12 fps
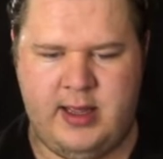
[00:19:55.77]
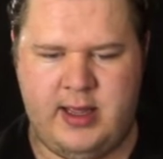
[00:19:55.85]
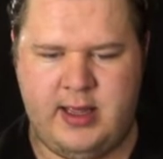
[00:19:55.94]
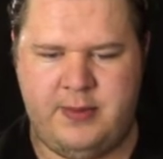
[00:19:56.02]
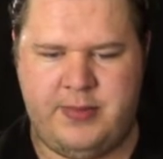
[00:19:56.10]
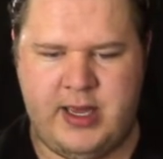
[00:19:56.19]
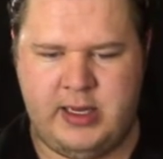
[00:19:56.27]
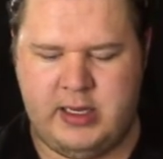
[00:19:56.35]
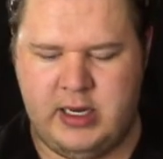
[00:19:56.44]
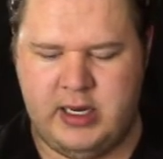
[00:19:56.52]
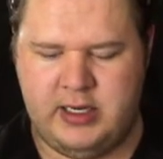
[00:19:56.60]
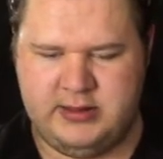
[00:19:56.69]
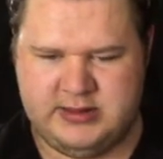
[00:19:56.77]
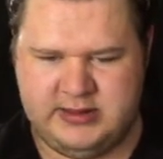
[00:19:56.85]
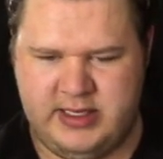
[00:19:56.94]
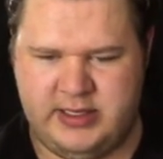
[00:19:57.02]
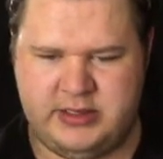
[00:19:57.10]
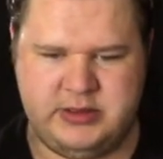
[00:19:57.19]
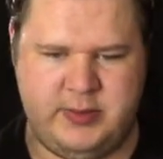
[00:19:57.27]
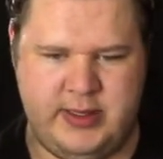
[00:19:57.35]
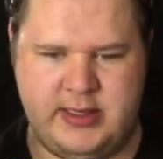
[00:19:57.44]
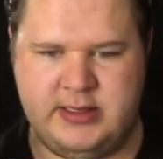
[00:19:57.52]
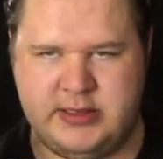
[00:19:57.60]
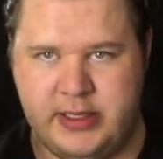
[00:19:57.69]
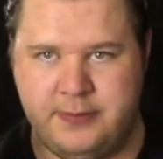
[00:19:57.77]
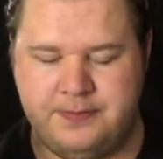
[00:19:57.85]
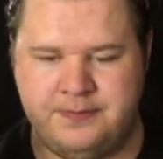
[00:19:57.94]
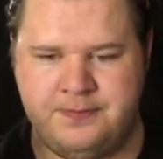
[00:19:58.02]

And backyard, this is characters 1 and 2.